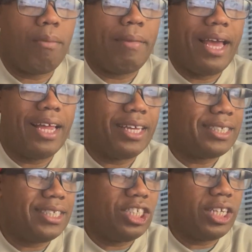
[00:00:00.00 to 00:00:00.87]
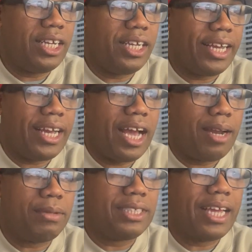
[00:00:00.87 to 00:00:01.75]
LSEG
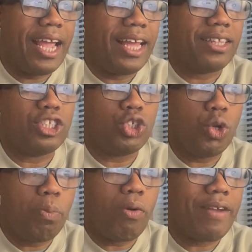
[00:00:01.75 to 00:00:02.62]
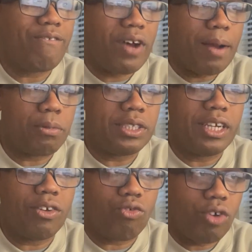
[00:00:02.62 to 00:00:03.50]
economists and the
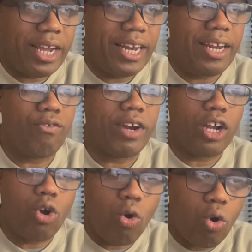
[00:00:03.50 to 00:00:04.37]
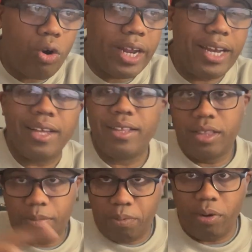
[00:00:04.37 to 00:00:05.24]
2.5% reading recorded
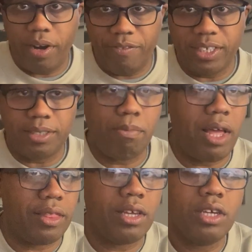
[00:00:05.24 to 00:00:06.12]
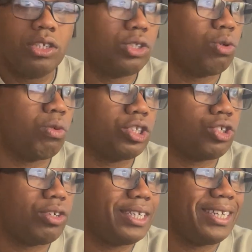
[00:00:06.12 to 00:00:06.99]
the previous month. So we're
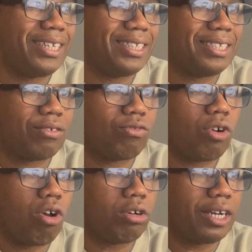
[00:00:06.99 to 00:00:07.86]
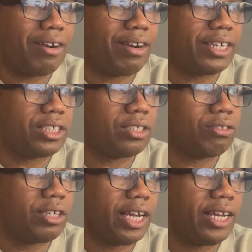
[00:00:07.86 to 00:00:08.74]
trending in the wrong
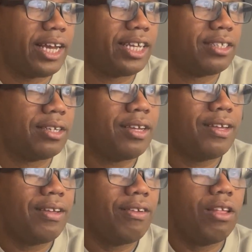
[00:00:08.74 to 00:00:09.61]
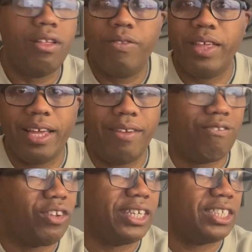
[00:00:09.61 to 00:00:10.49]
direction, okay, guys?
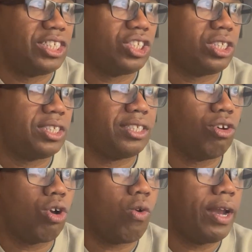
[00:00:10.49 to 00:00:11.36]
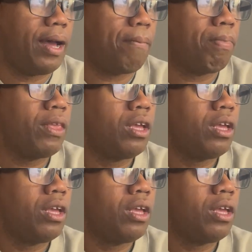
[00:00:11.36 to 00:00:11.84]
Inflation's still going up.